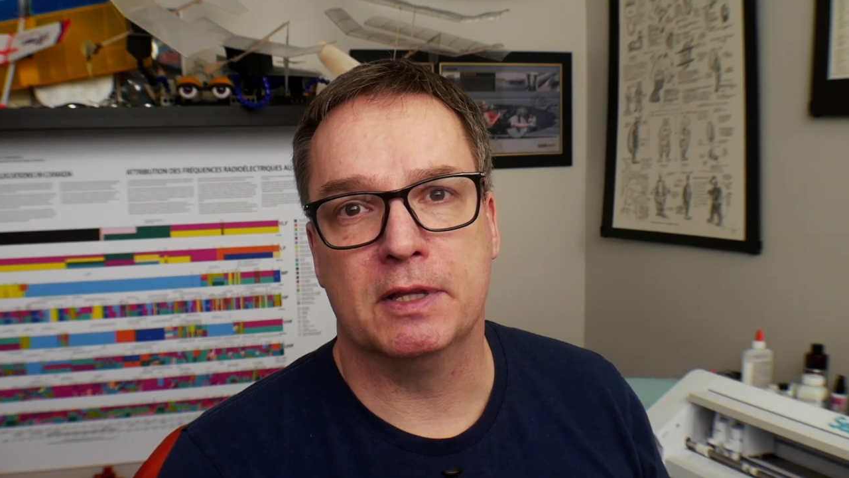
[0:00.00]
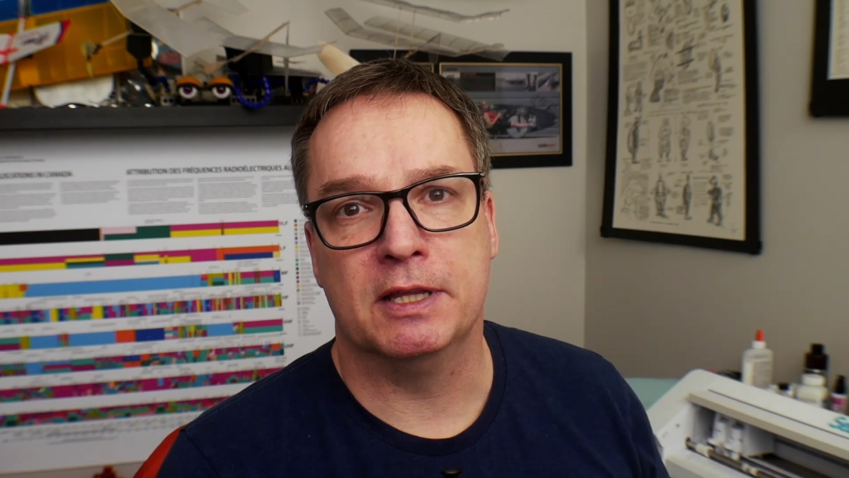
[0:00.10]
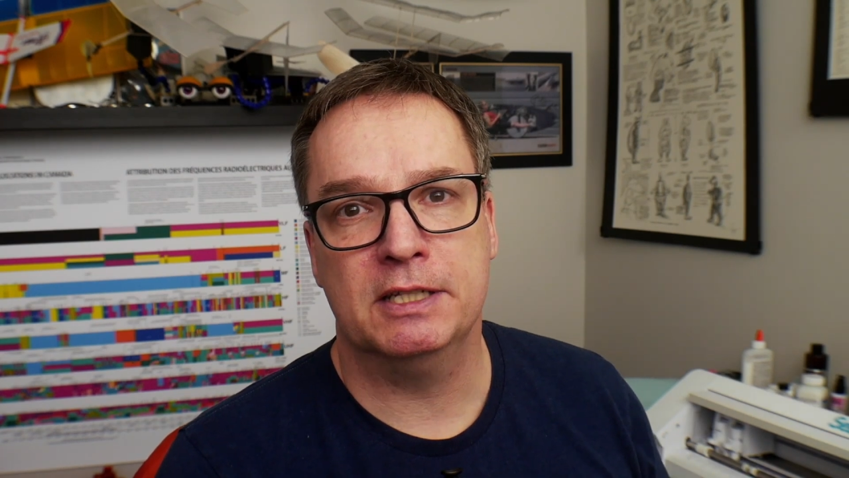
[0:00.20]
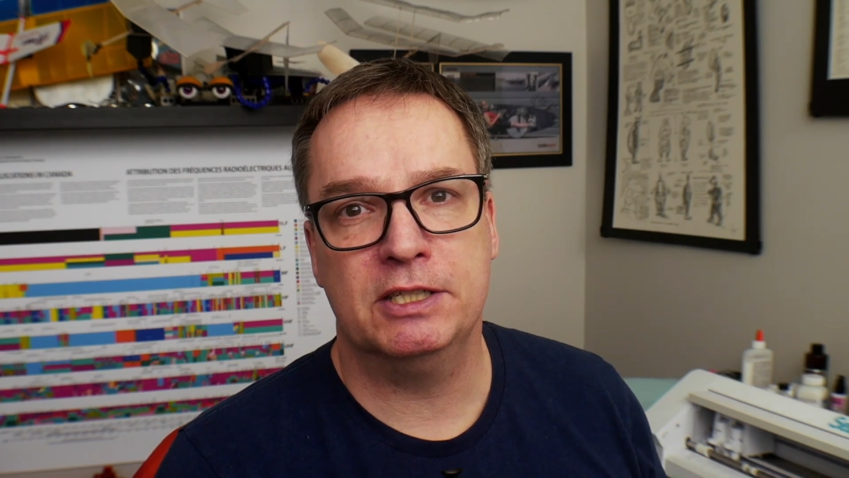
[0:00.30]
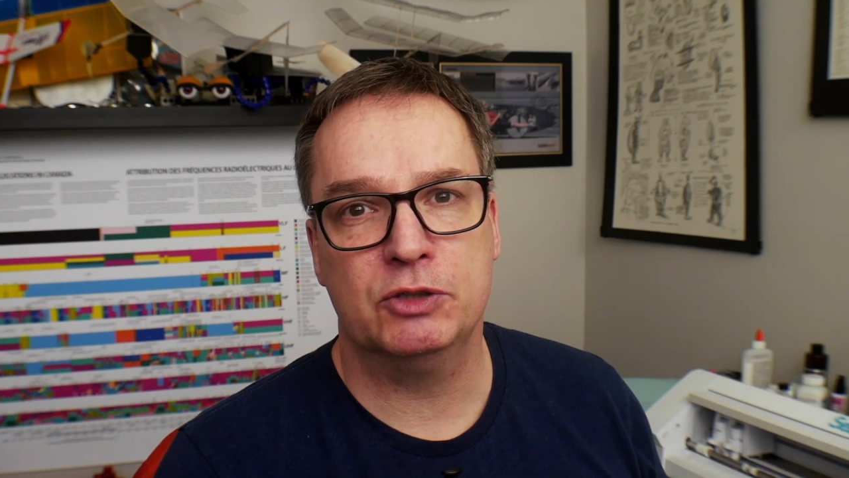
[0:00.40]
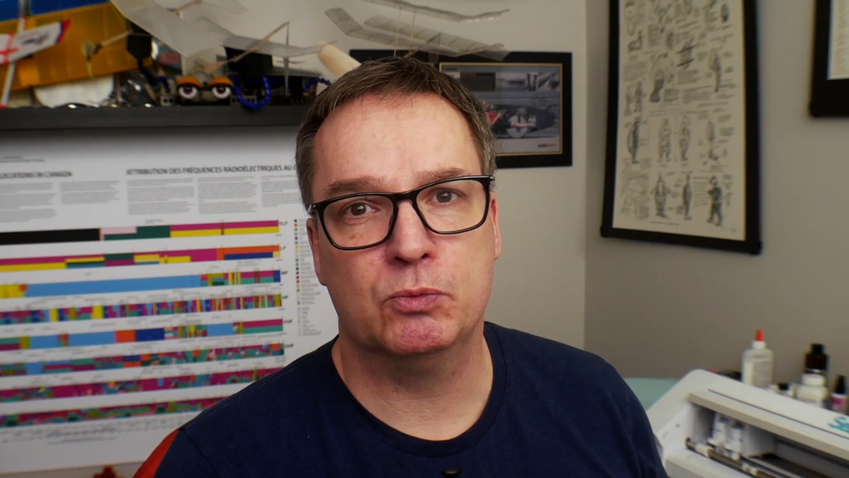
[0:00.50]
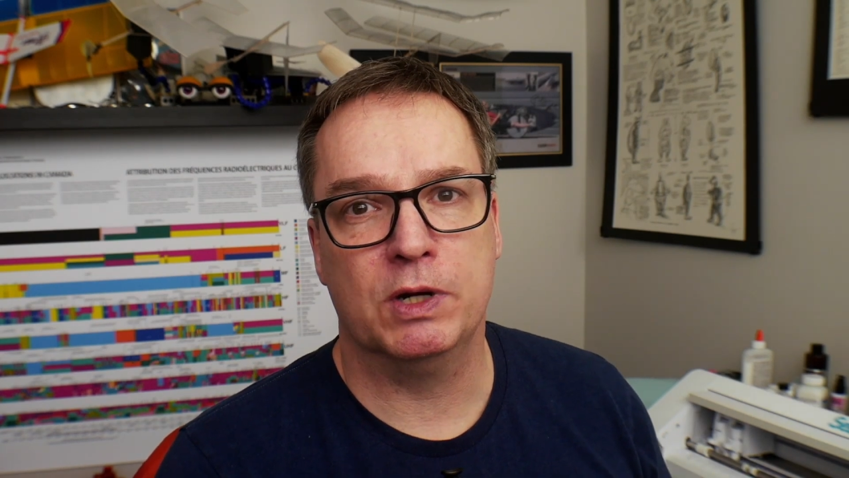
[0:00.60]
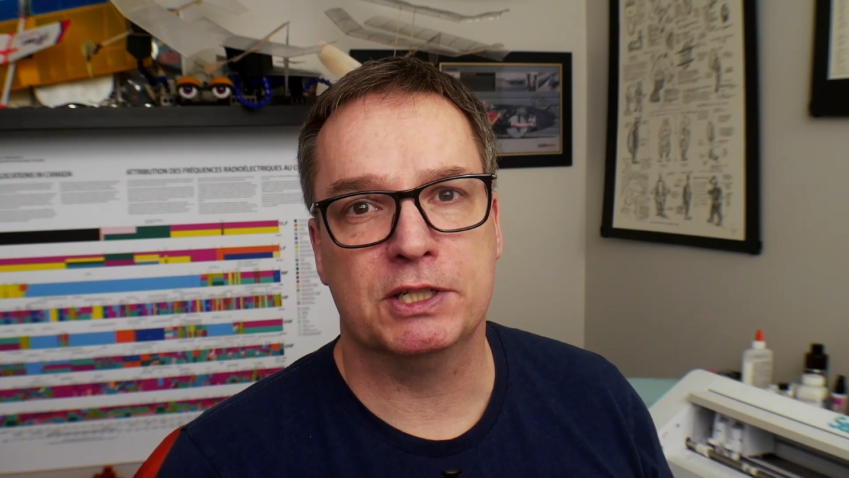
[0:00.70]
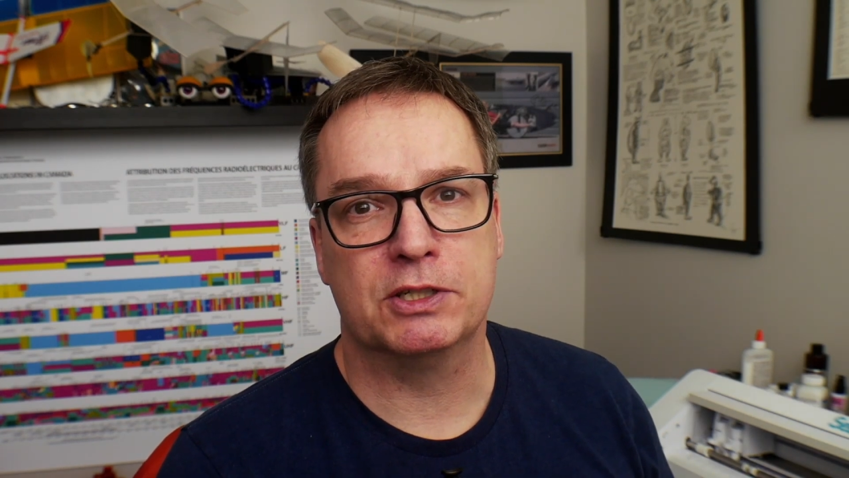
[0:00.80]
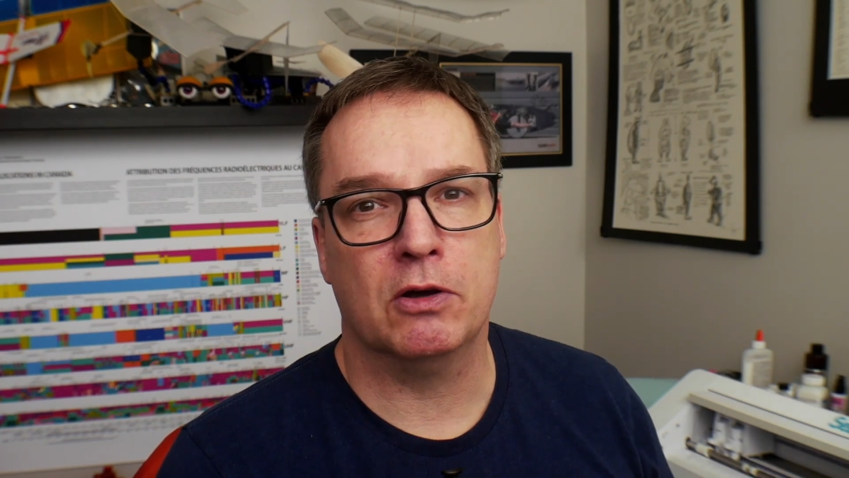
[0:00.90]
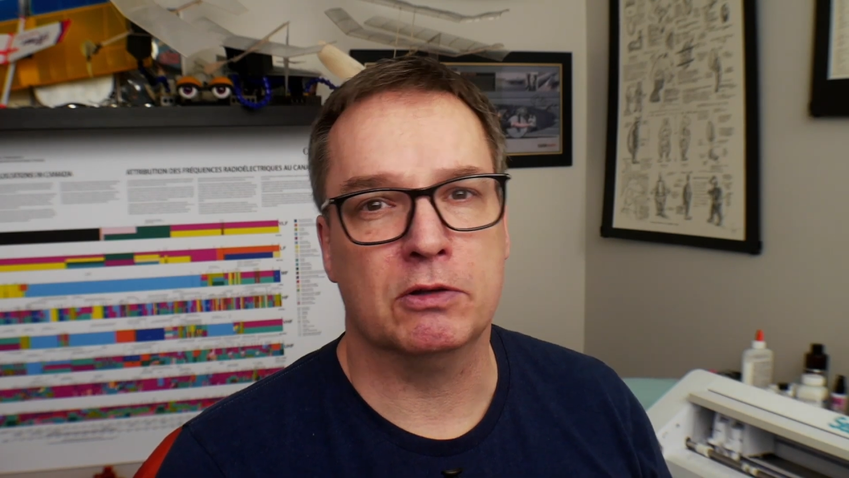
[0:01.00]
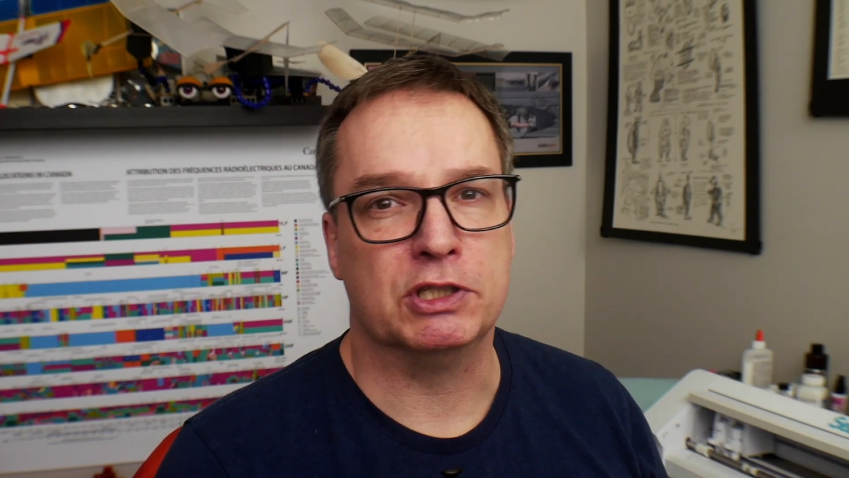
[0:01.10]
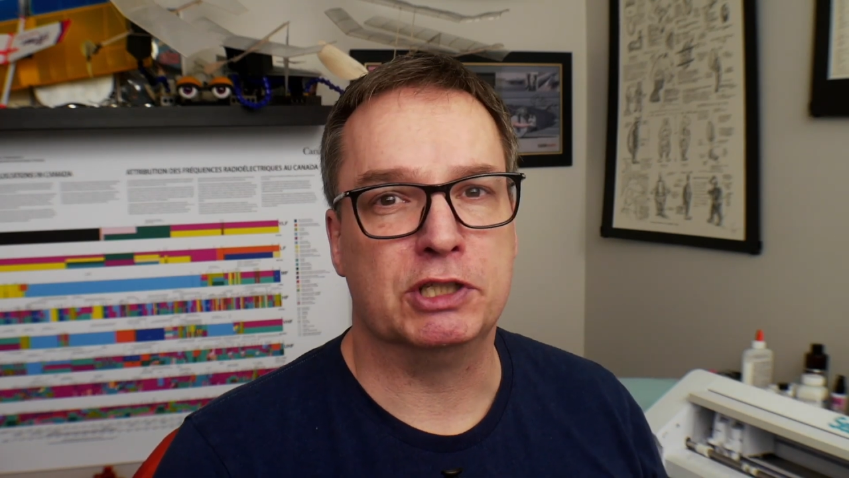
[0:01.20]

This is what is called